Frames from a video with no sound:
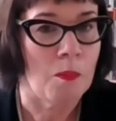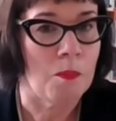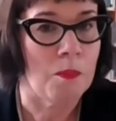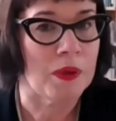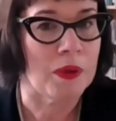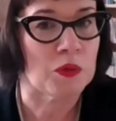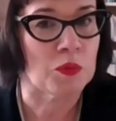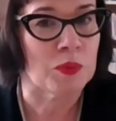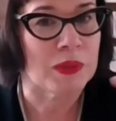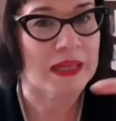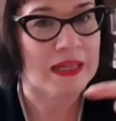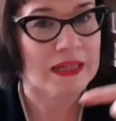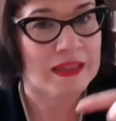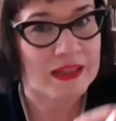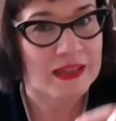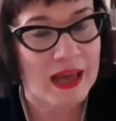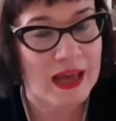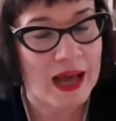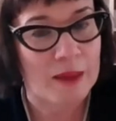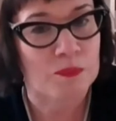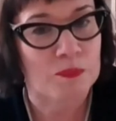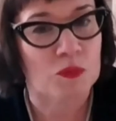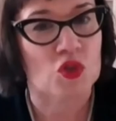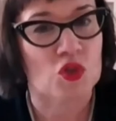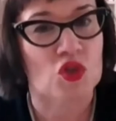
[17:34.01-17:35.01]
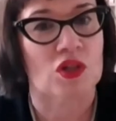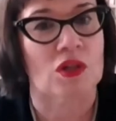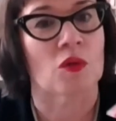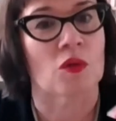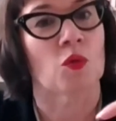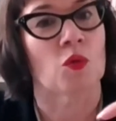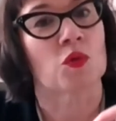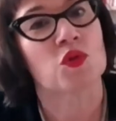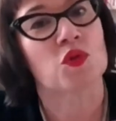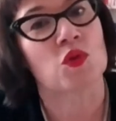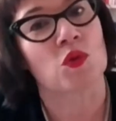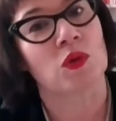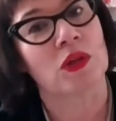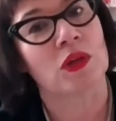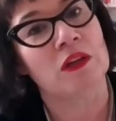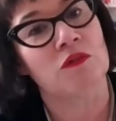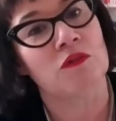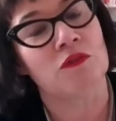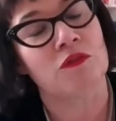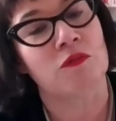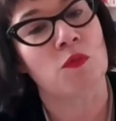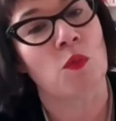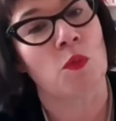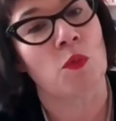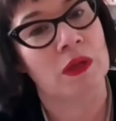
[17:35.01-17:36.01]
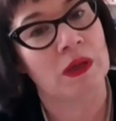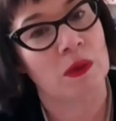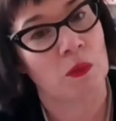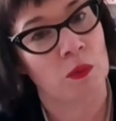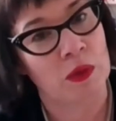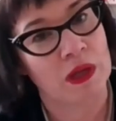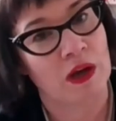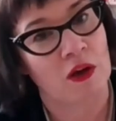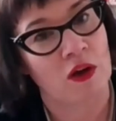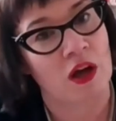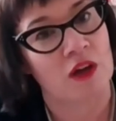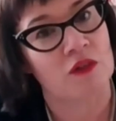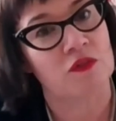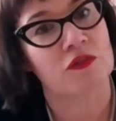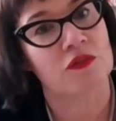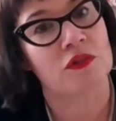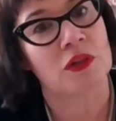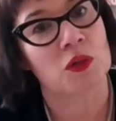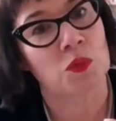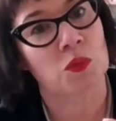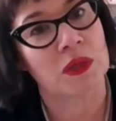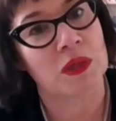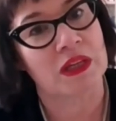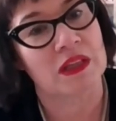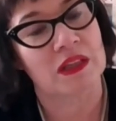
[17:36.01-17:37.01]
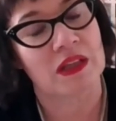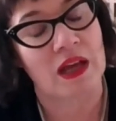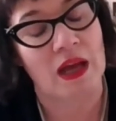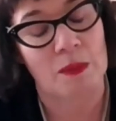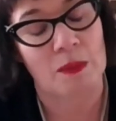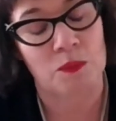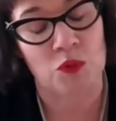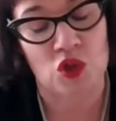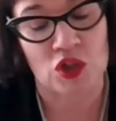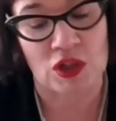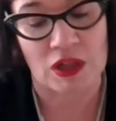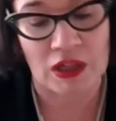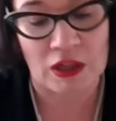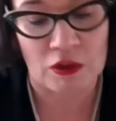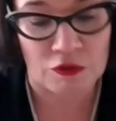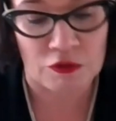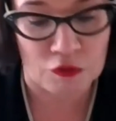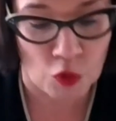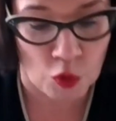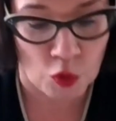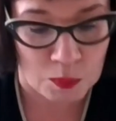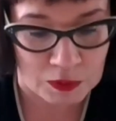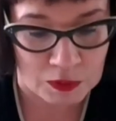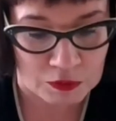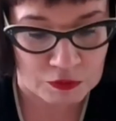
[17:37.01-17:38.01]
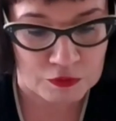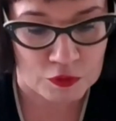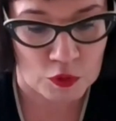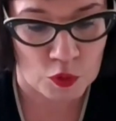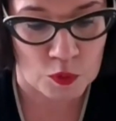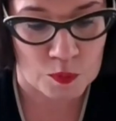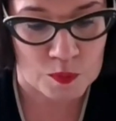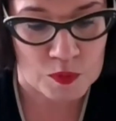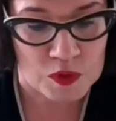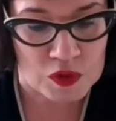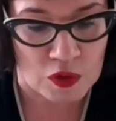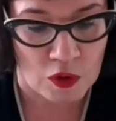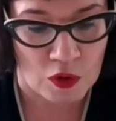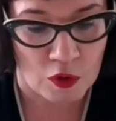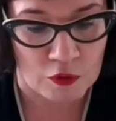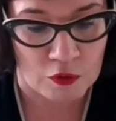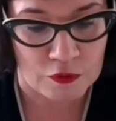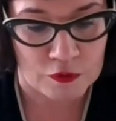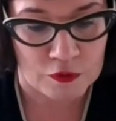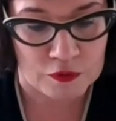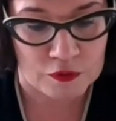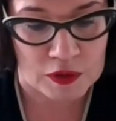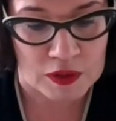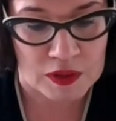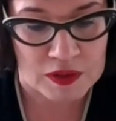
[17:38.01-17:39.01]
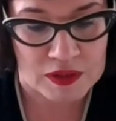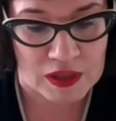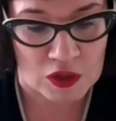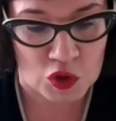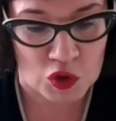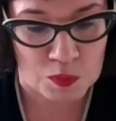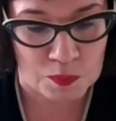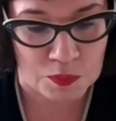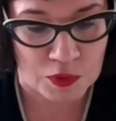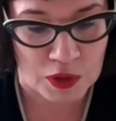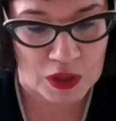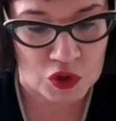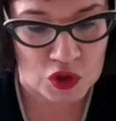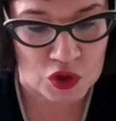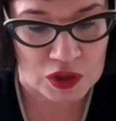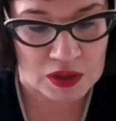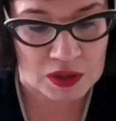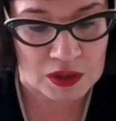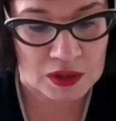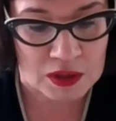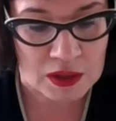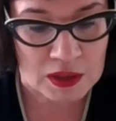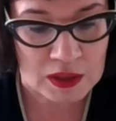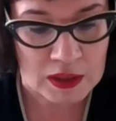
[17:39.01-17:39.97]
But we can capture also, we are confident we can capture informal forms of such pressure.